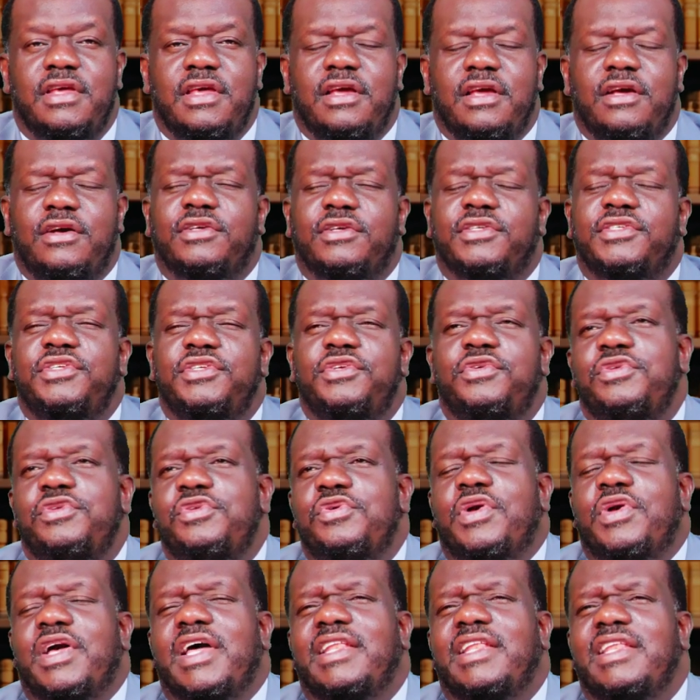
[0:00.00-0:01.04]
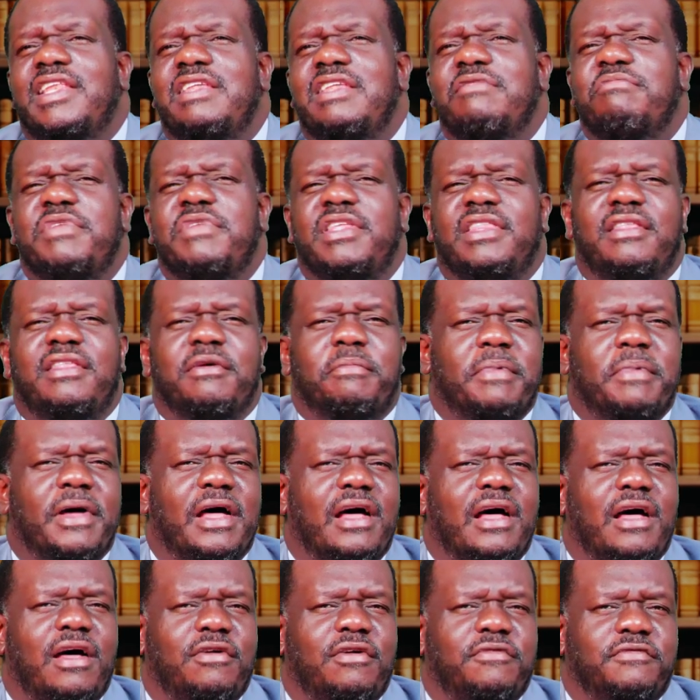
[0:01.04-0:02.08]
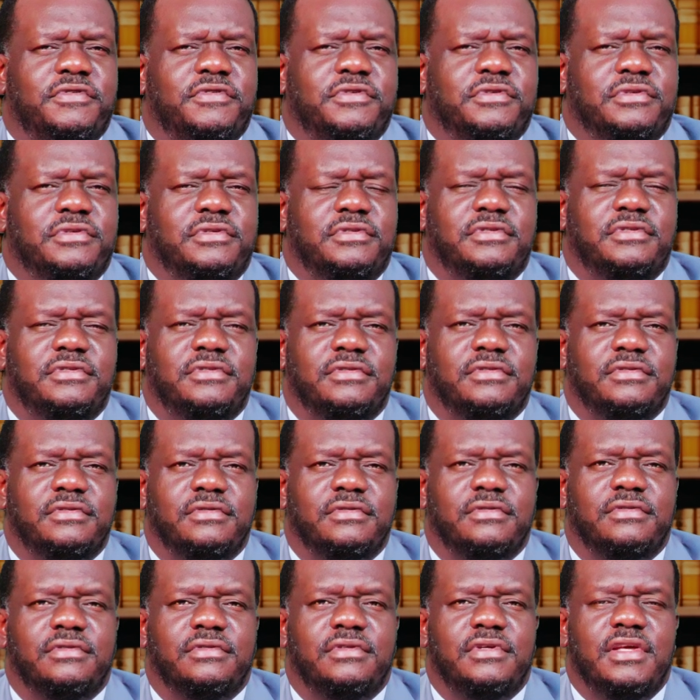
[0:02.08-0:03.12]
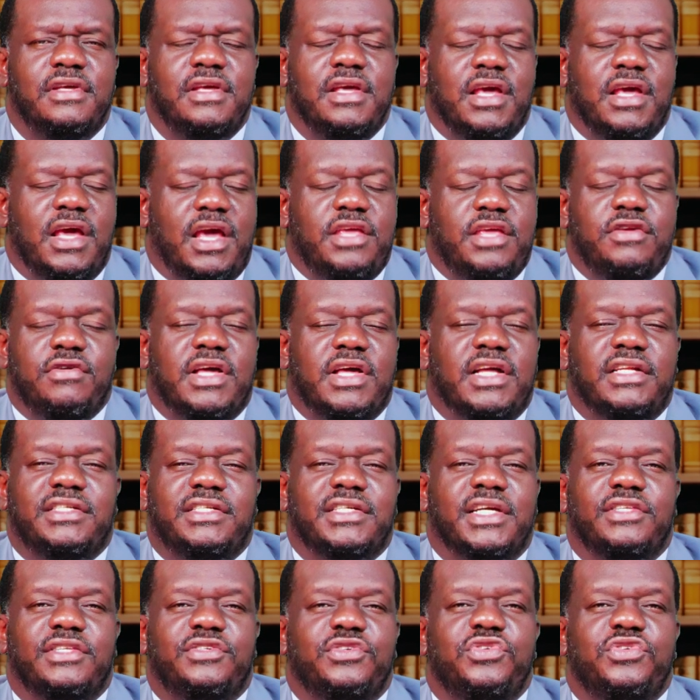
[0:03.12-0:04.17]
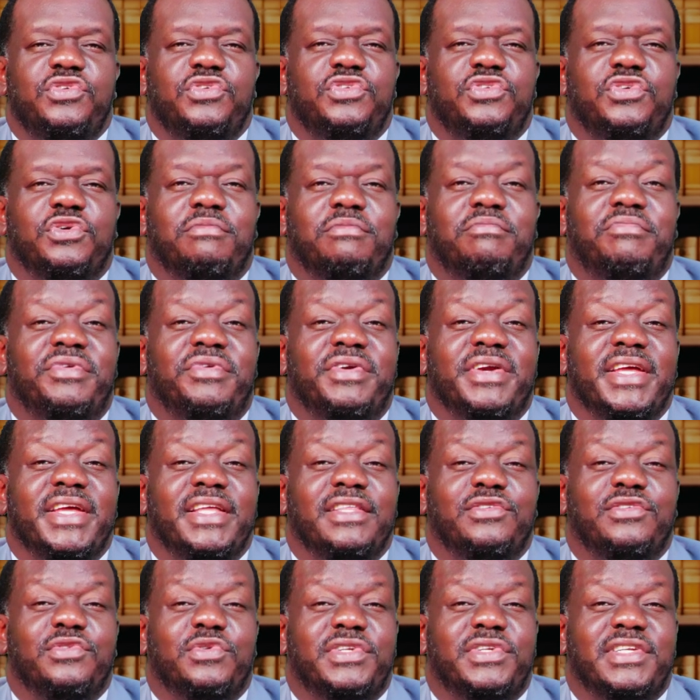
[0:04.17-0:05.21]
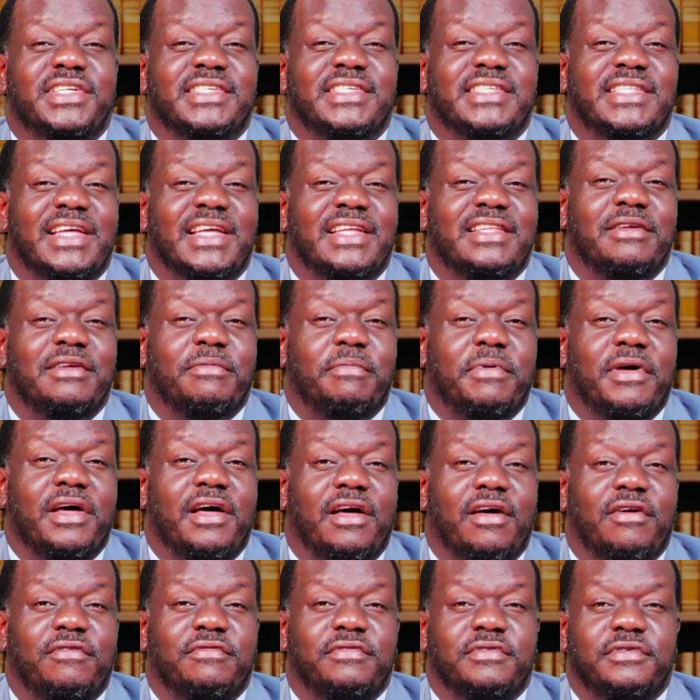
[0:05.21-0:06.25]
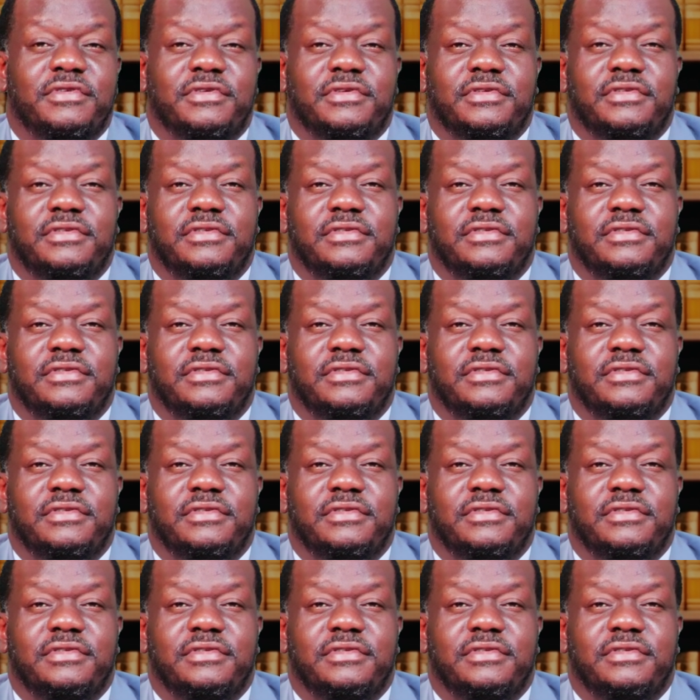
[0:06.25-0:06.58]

Because you, you can't limit the power of God. And you can't try to use your brain to understand the power of God.